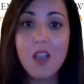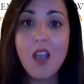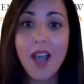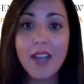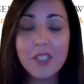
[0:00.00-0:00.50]

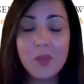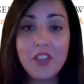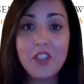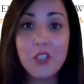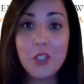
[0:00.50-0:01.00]
As with
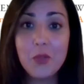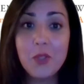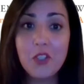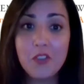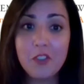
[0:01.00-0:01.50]
the new
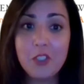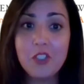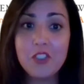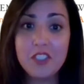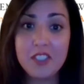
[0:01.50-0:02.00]

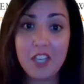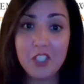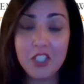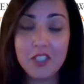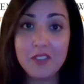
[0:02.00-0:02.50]
universal
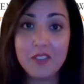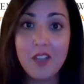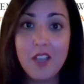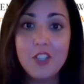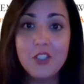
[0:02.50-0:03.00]
deduction,
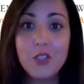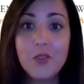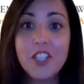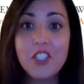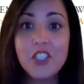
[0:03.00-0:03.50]

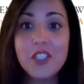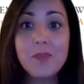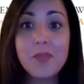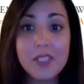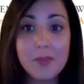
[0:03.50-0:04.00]
donations
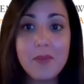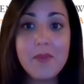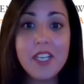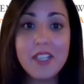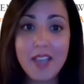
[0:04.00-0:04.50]
must be
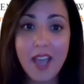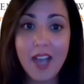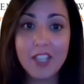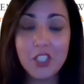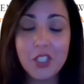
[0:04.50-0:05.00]
made in
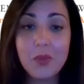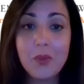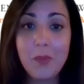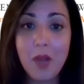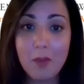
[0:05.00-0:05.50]
cash to a
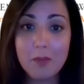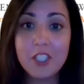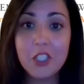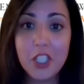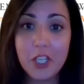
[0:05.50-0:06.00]

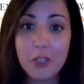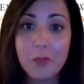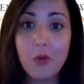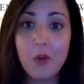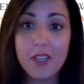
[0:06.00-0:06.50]
public
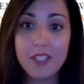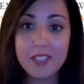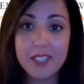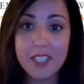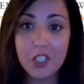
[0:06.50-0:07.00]
charitable
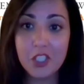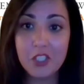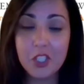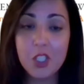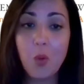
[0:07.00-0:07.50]
organization
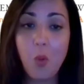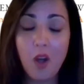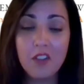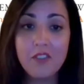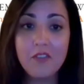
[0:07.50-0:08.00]
to
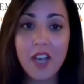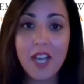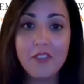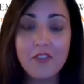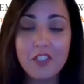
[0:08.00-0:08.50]
qualify
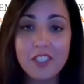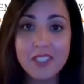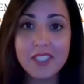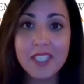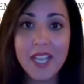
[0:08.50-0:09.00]
for these
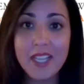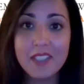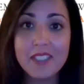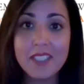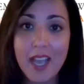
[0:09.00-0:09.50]

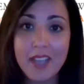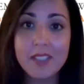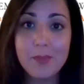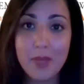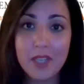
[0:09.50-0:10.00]
enhanced tax
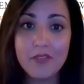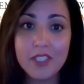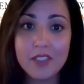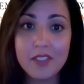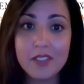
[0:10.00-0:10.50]

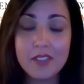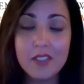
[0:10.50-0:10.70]
benefits.